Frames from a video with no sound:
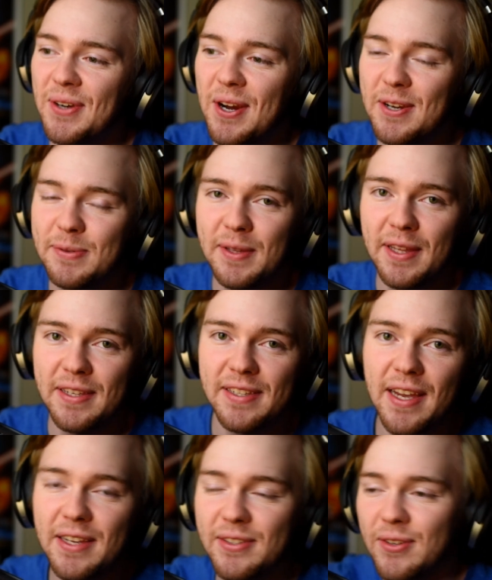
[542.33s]
what they say
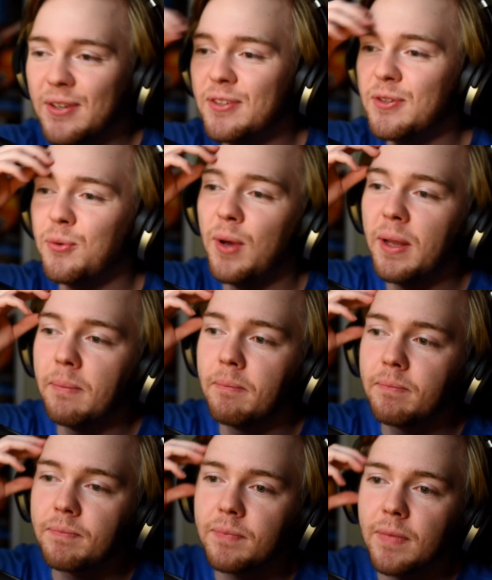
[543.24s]
as long as you win?
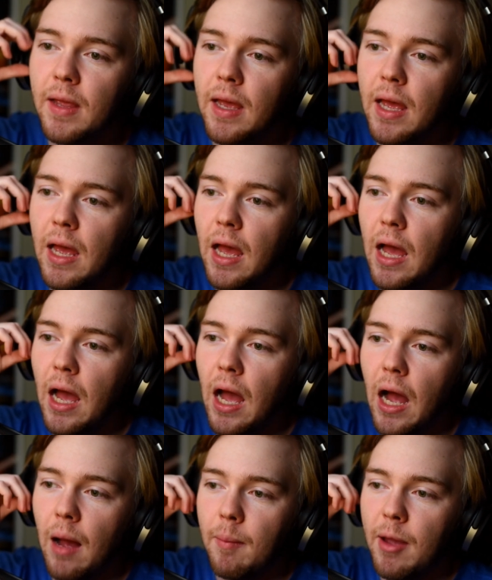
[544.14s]

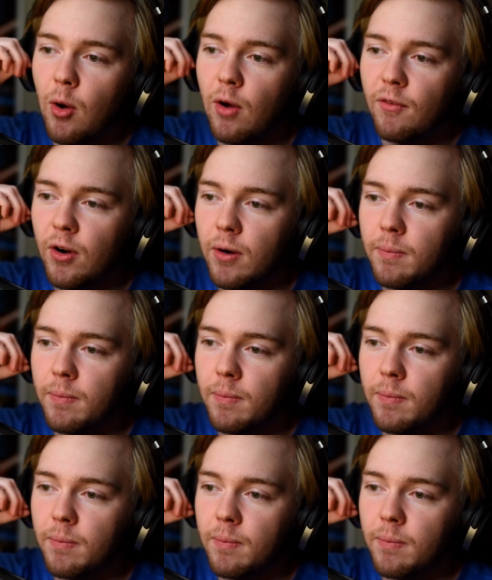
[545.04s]
However,